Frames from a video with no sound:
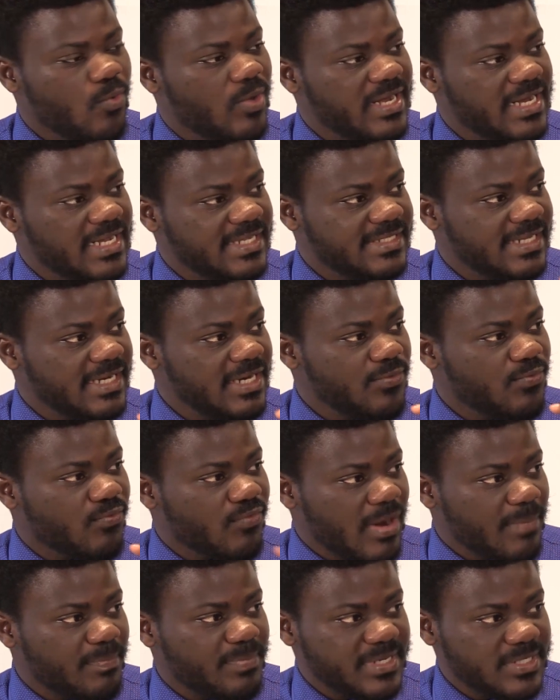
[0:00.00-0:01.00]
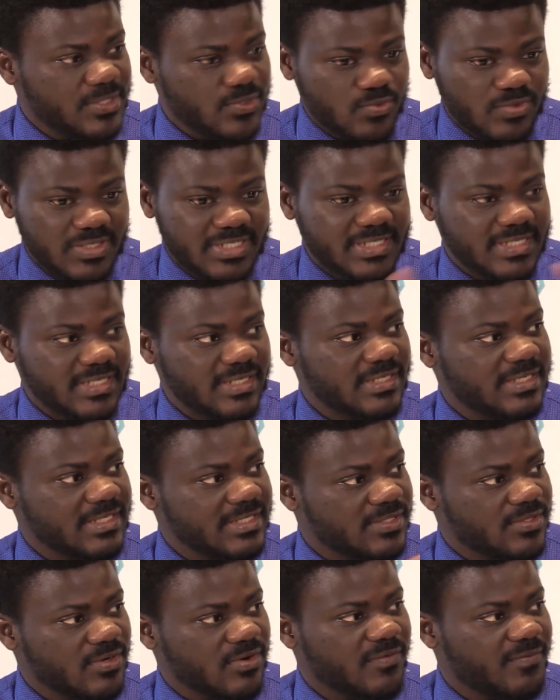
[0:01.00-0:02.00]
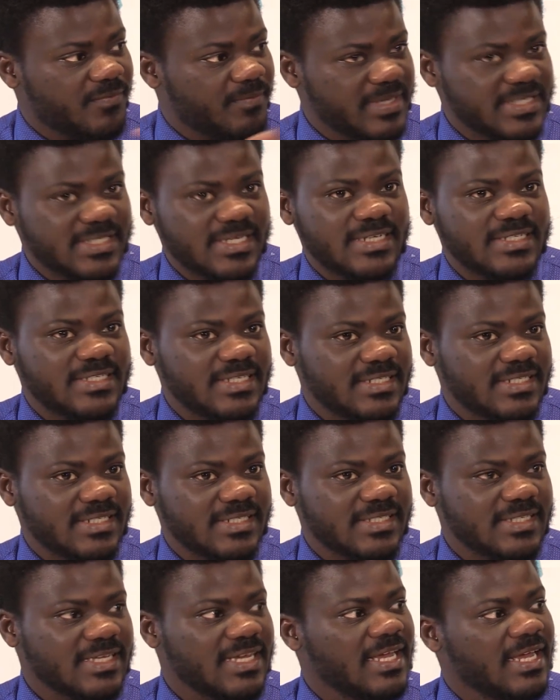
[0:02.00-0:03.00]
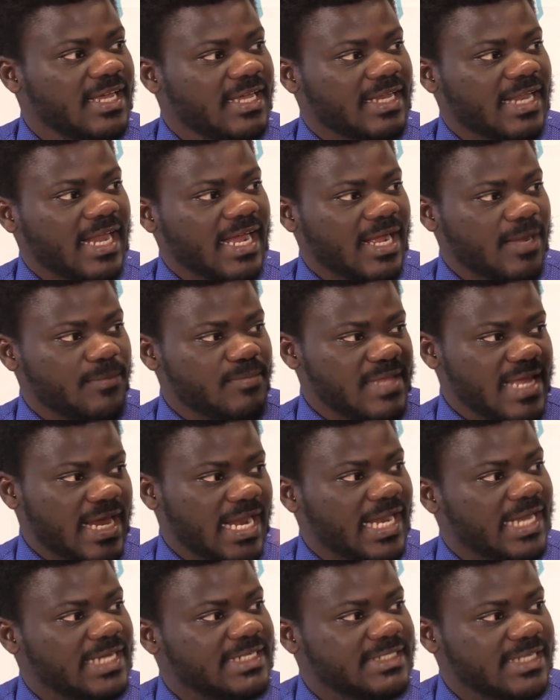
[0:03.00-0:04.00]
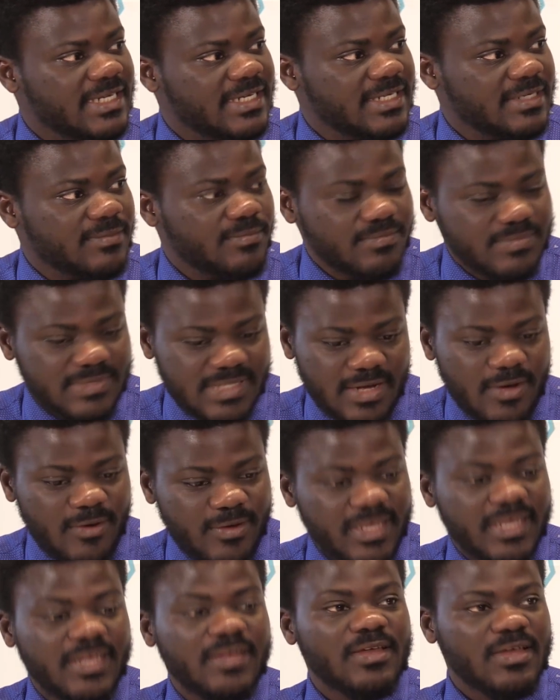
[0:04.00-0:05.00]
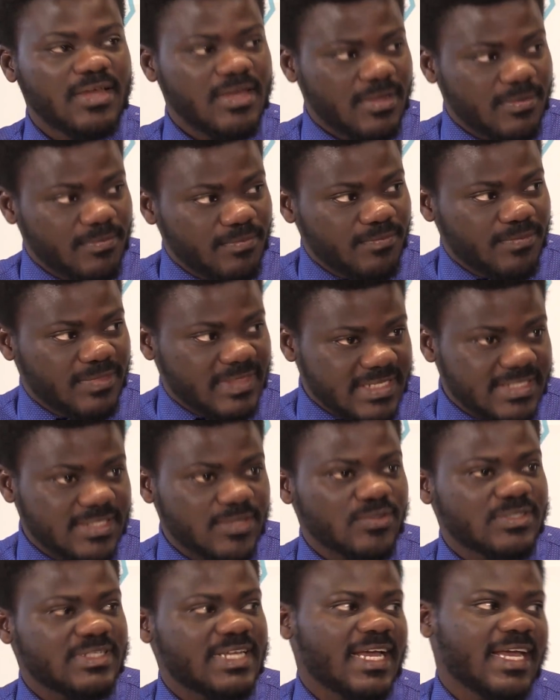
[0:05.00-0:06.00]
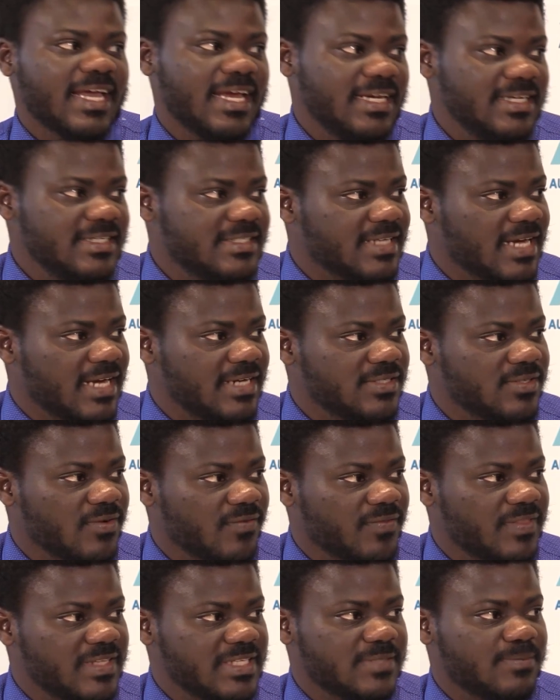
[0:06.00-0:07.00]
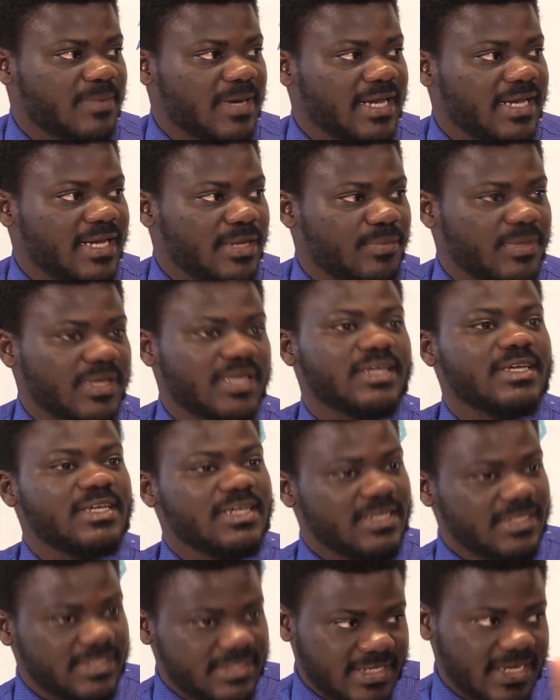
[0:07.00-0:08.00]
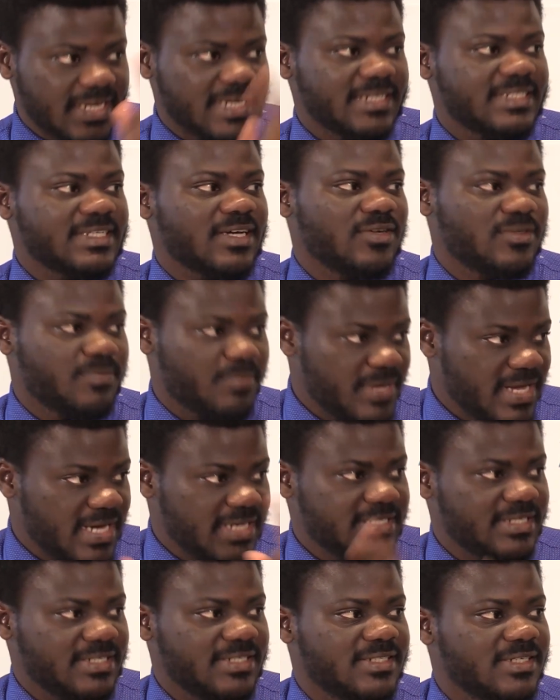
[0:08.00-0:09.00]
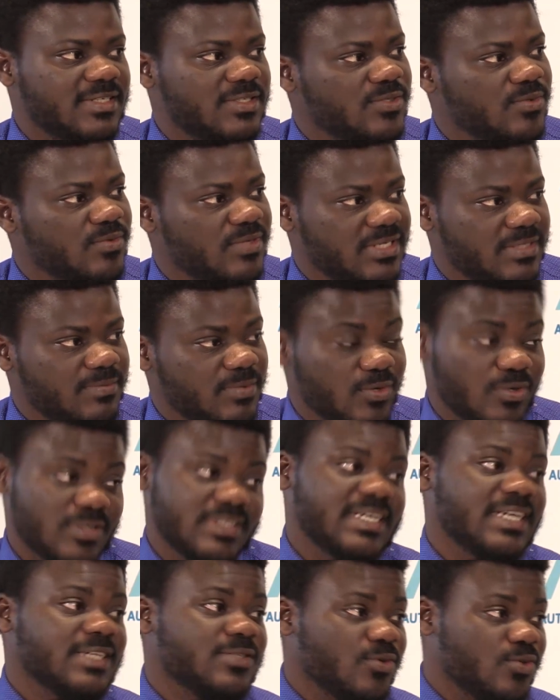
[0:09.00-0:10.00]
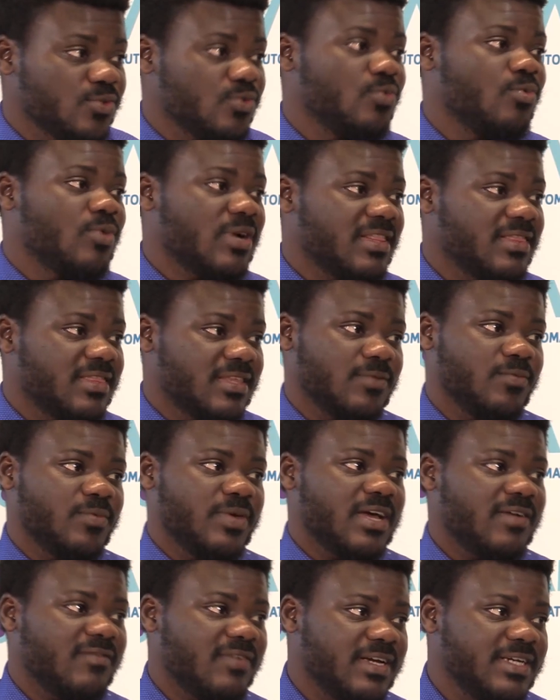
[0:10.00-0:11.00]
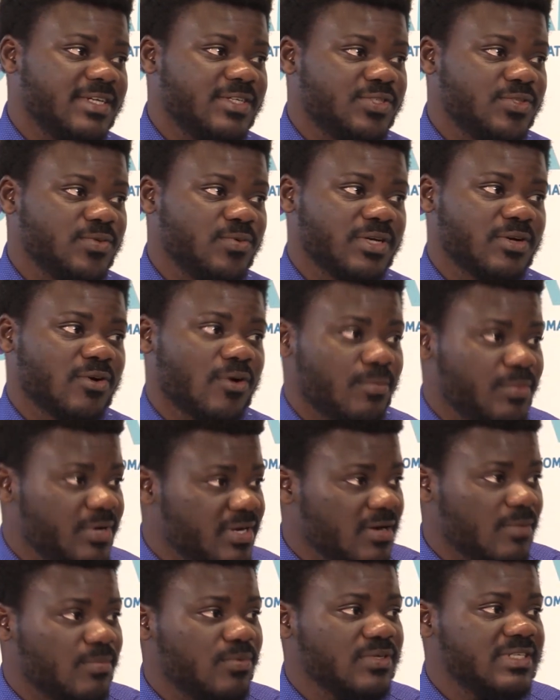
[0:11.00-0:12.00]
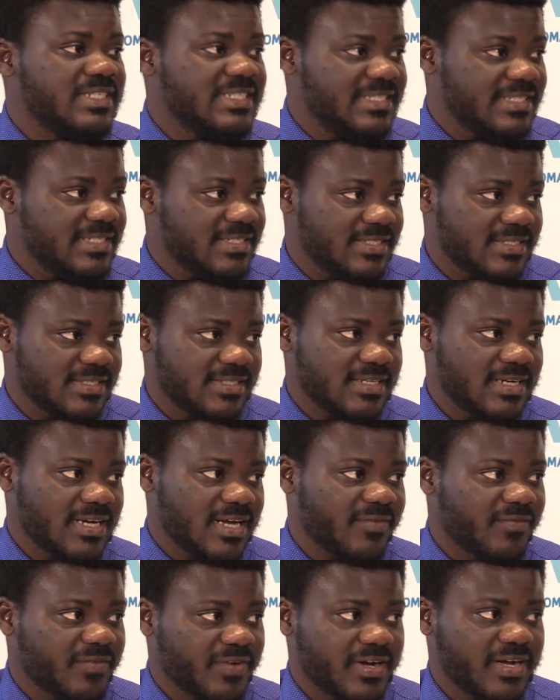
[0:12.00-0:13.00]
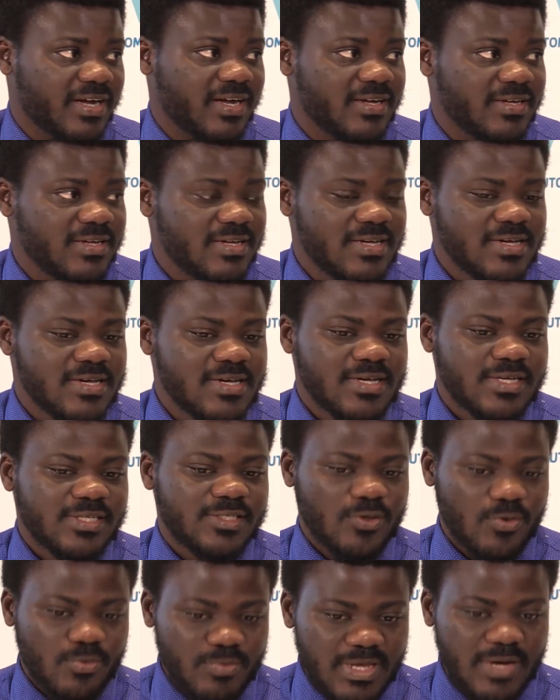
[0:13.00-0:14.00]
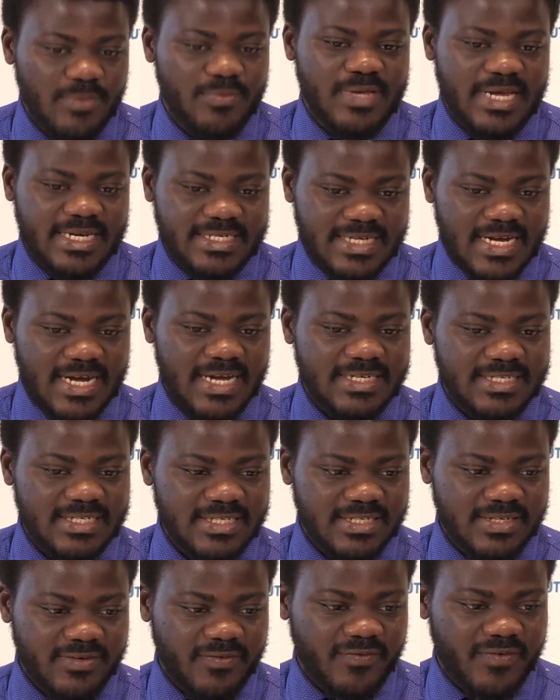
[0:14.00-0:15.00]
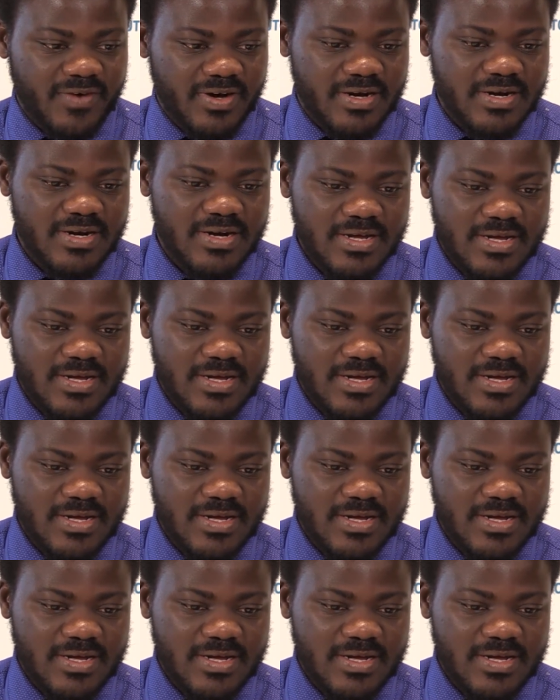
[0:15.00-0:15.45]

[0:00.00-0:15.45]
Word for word: when there's any rapid switch in this sort of percentages, that can be alerted and say, okay, this looks like early signs of this pandemic. Check it out, pay attention to it, because that's also one thing we have an issue with, communicable diseases in Africa. So we are, we are targeting different